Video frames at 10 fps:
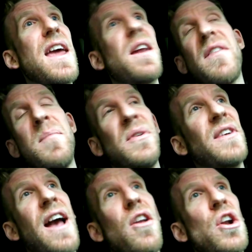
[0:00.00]
and if I'm
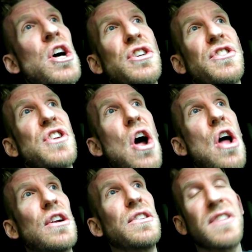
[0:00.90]
missing out on hundreds of
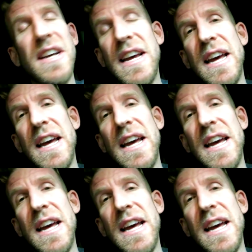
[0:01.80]
dollars,